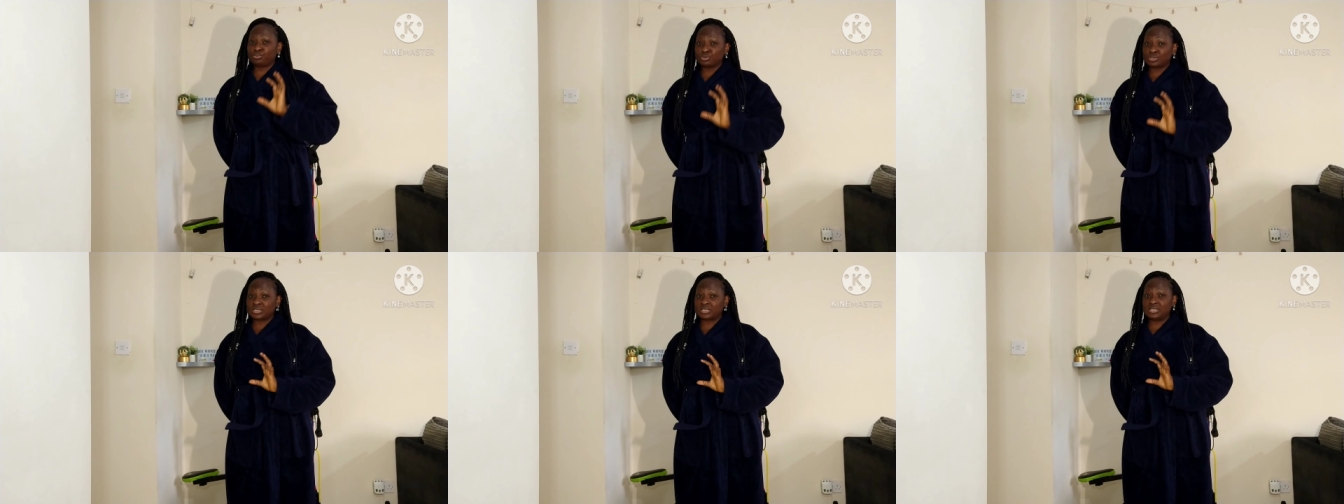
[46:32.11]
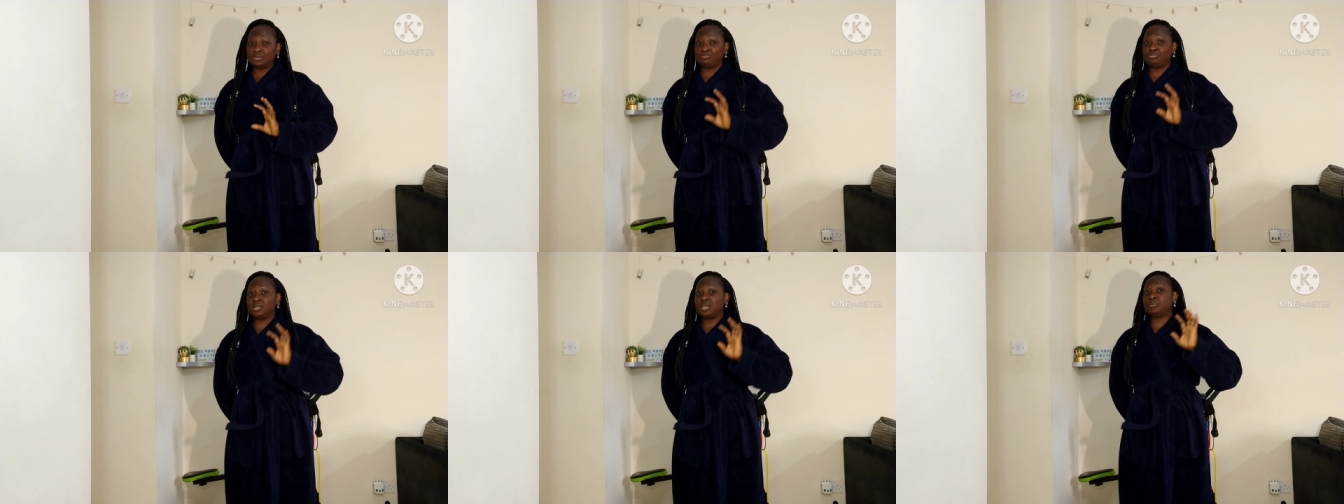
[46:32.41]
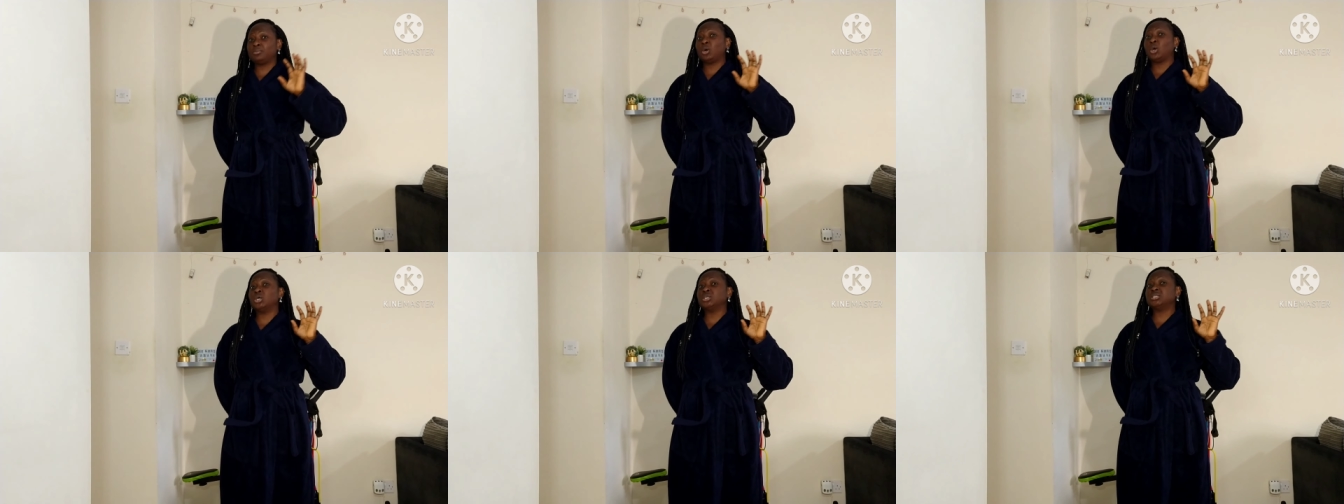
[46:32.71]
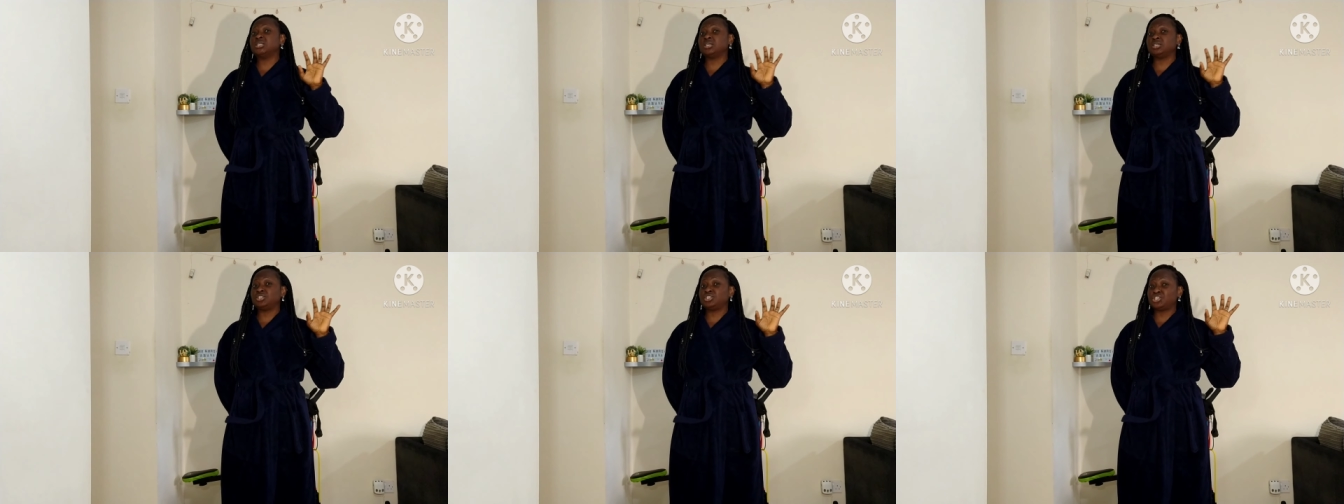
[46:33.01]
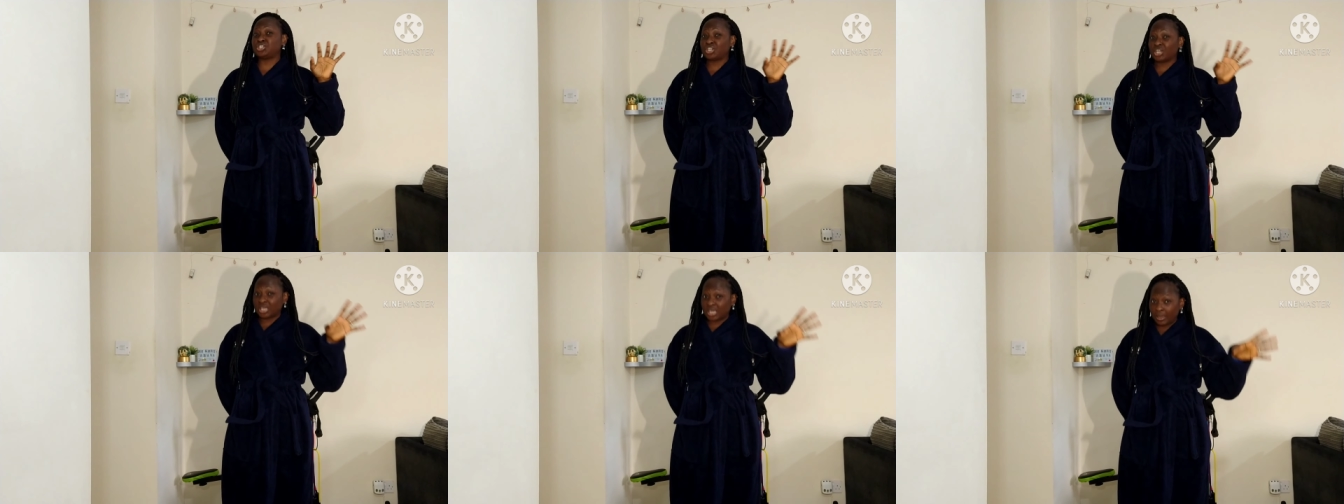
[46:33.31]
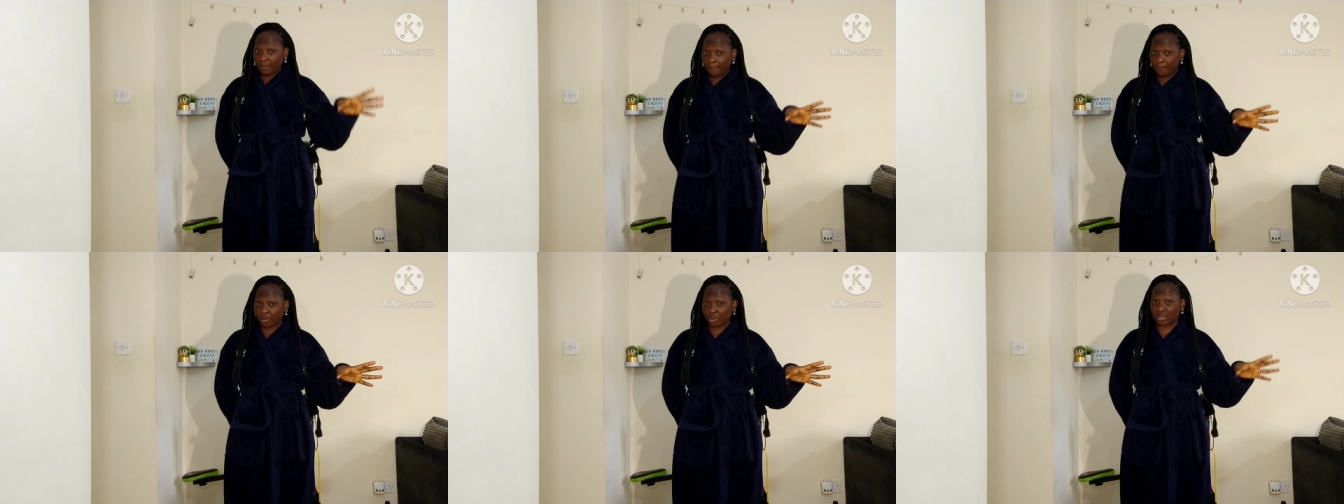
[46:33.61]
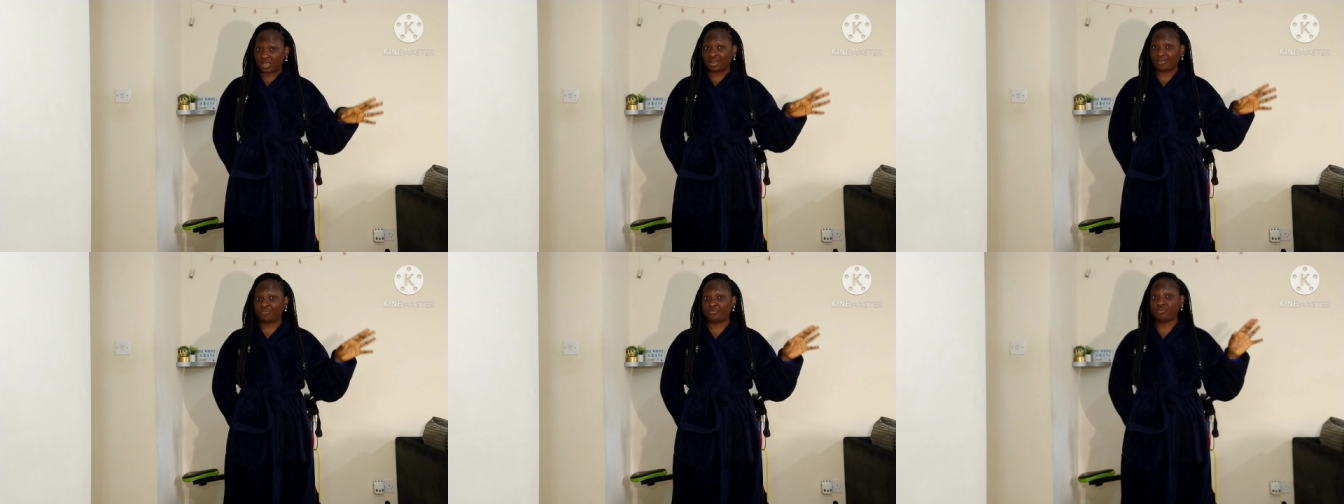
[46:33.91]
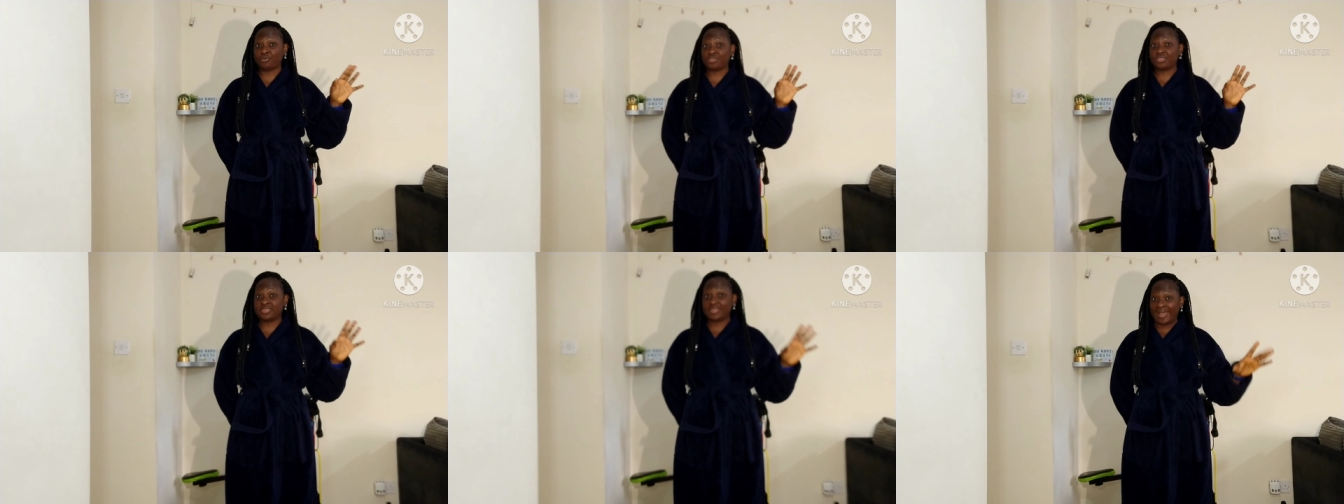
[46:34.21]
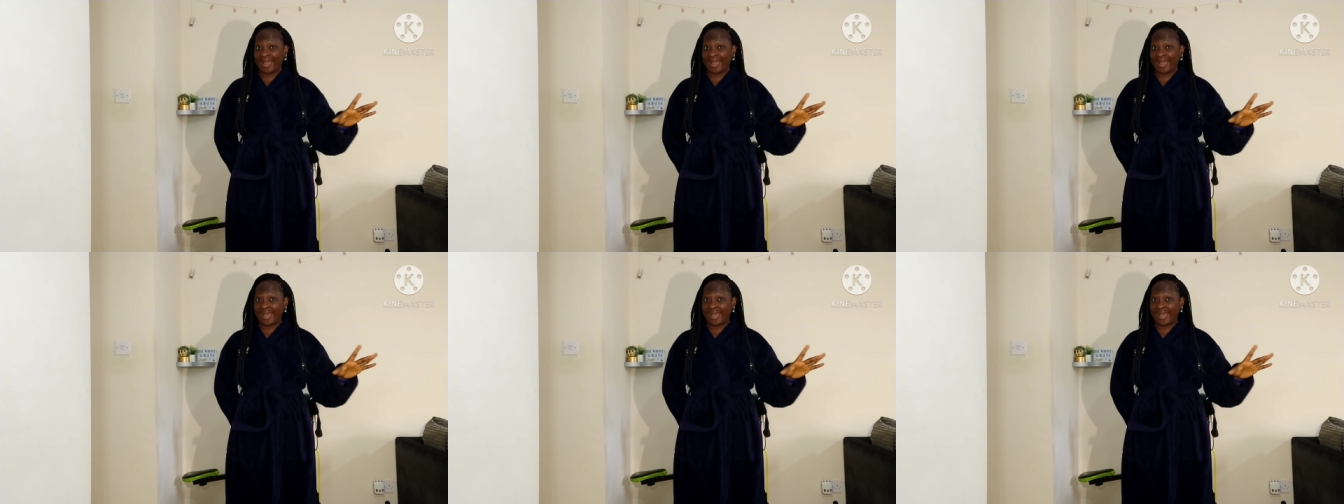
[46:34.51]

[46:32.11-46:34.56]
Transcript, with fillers: put the blame on the chicken burger for